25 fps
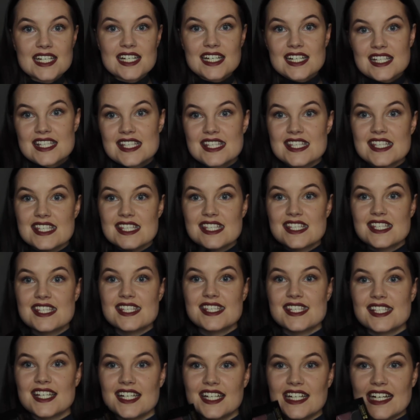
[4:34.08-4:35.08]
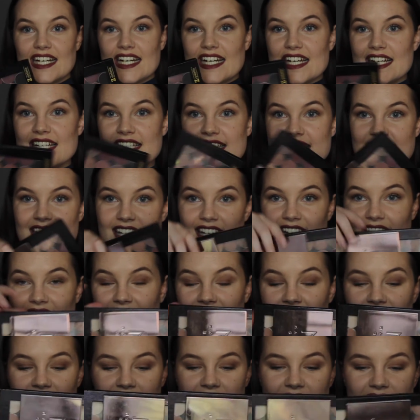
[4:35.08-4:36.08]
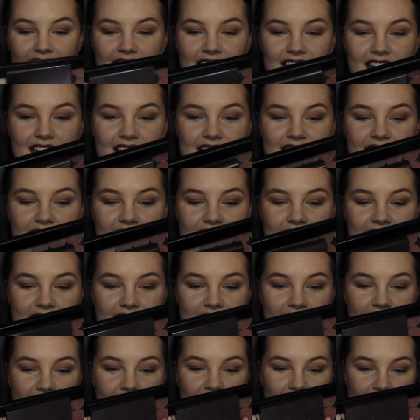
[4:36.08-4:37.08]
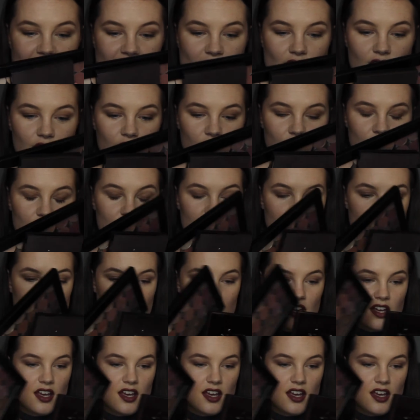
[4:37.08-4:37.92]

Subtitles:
exciting things now,